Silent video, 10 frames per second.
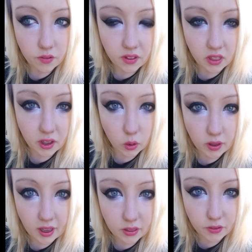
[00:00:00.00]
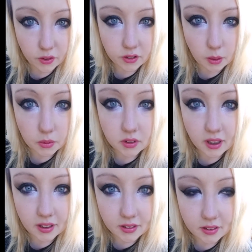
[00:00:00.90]
feeling okay the first couple
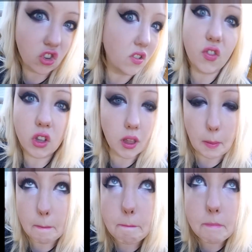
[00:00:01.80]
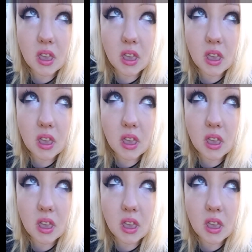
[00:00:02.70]
days and just feeling